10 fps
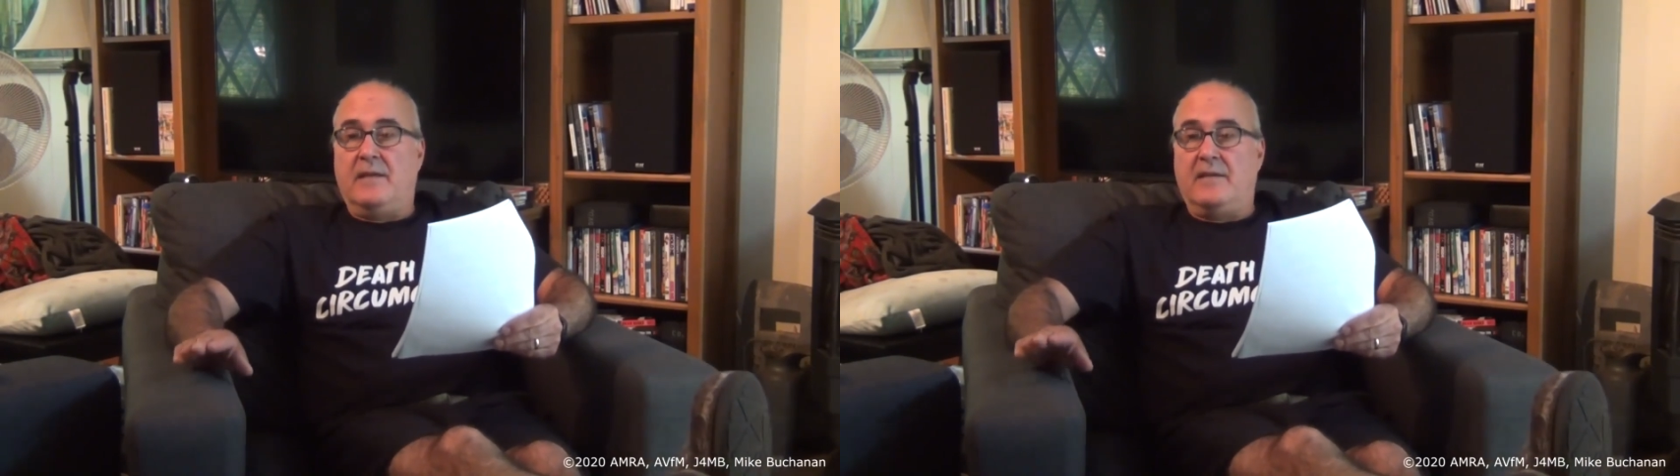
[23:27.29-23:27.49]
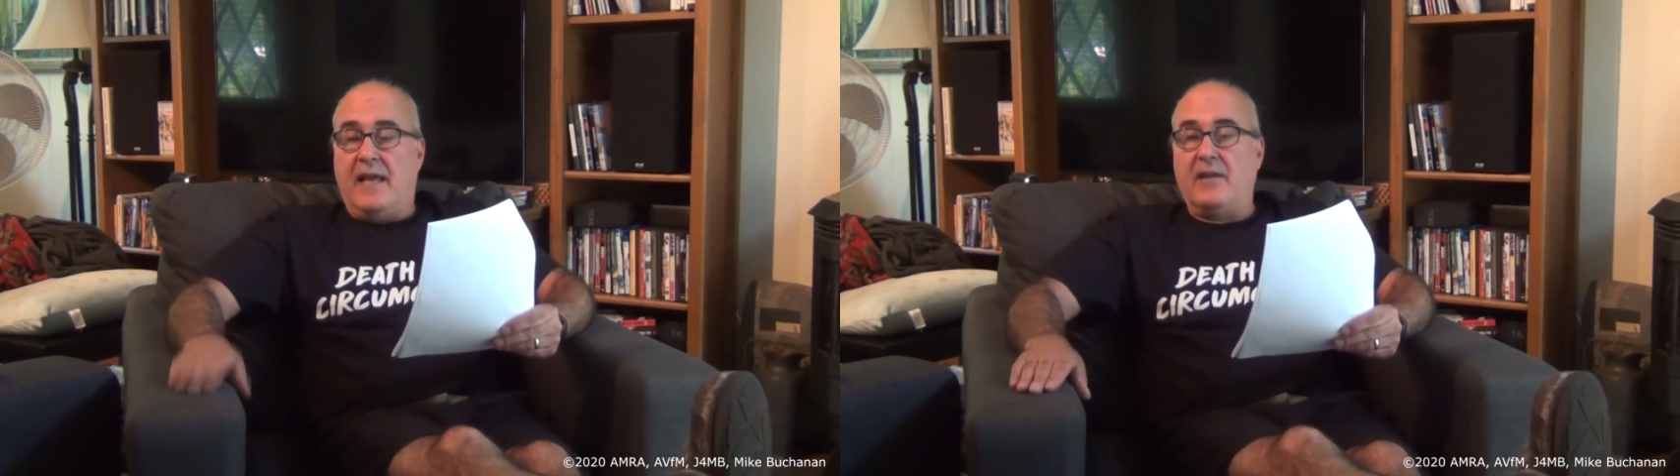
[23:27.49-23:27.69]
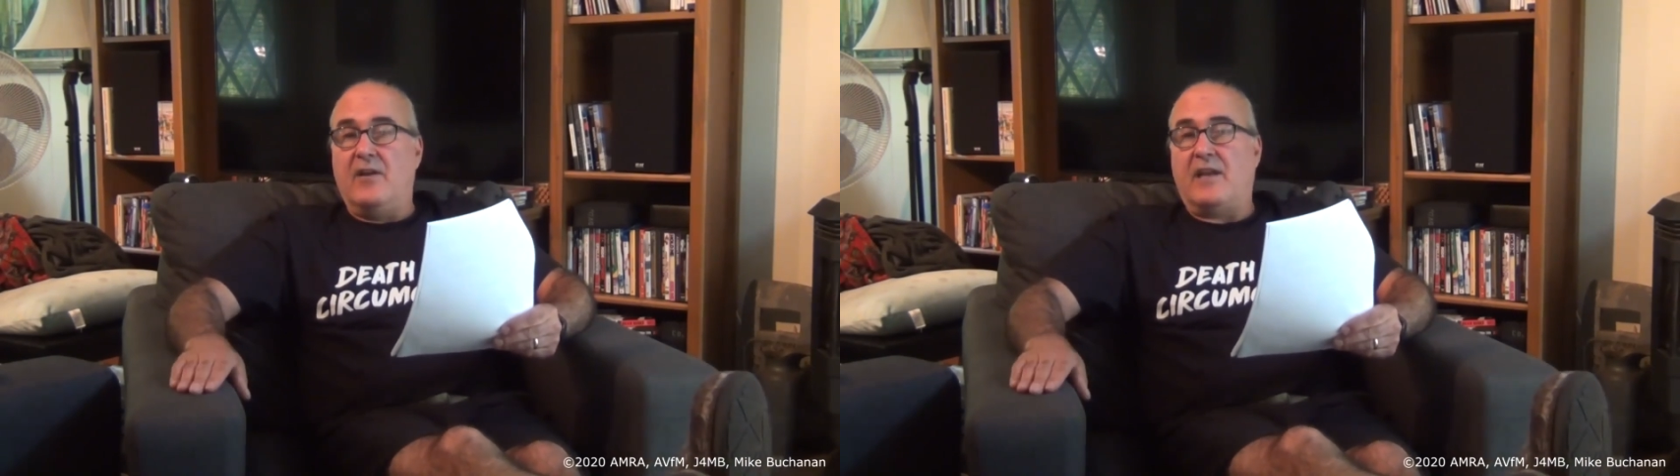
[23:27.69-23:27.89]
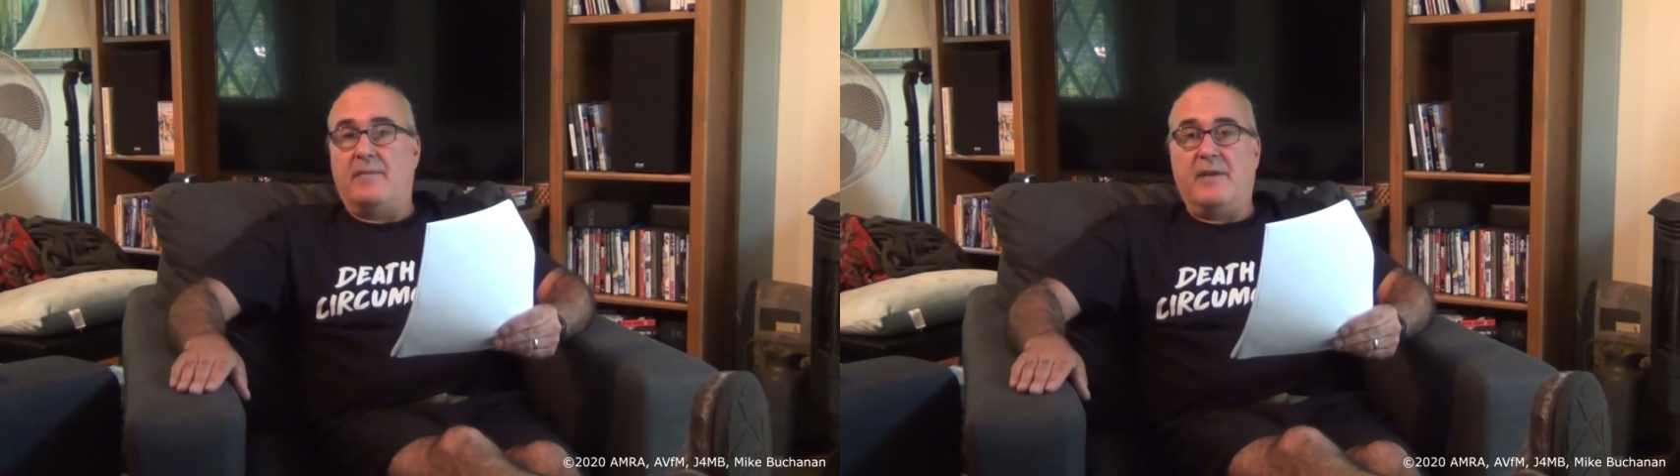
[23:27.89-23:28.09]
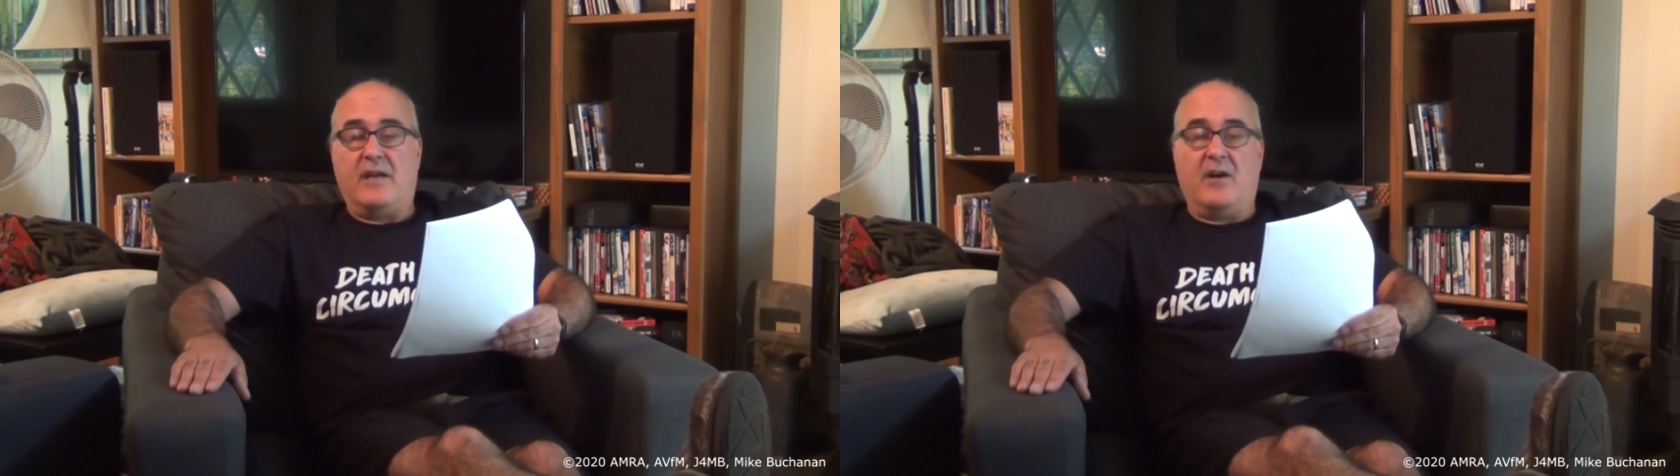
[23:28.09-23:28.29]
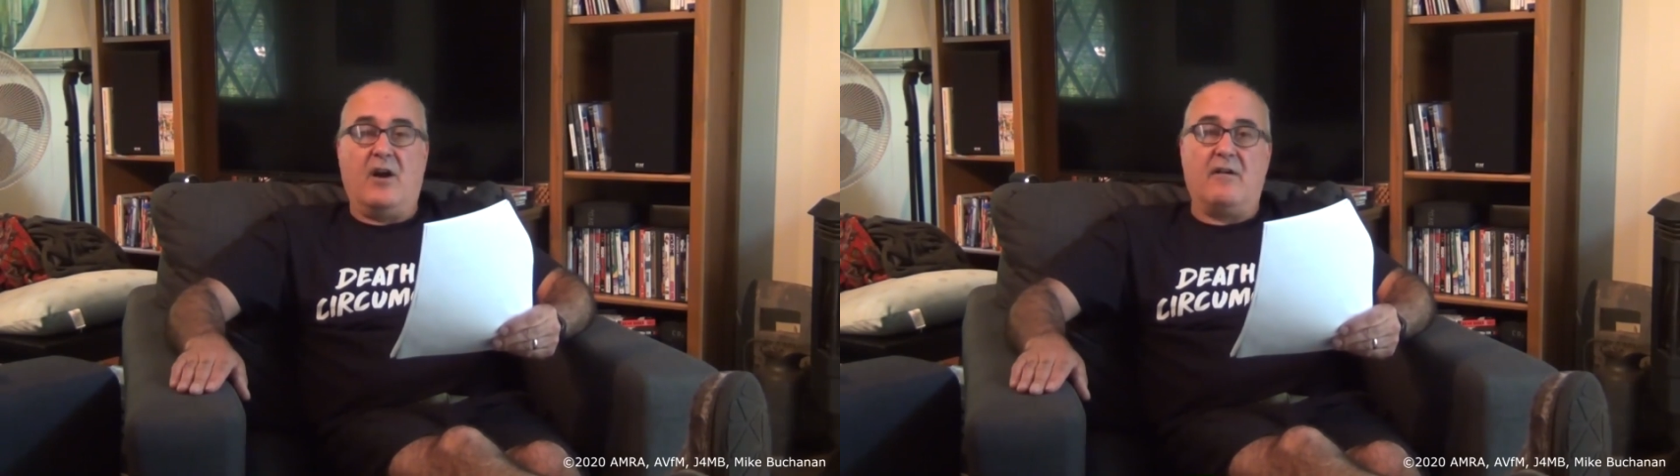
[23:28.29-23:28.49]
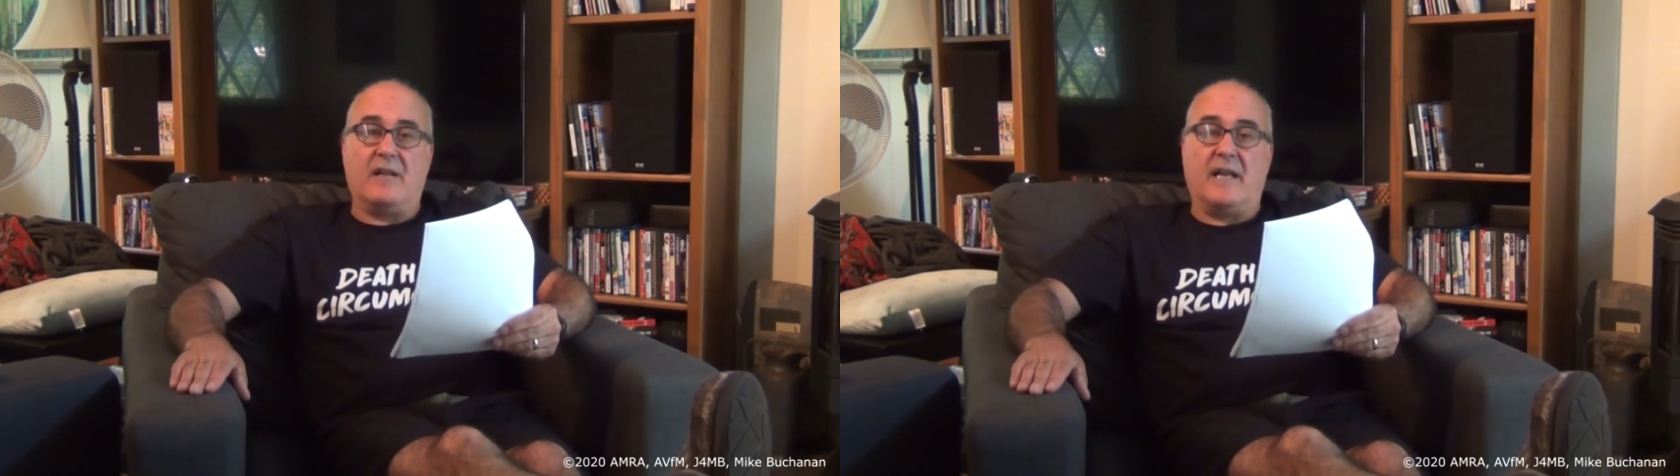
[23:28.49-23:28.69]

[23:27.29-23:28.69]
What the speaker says: they look at me in horror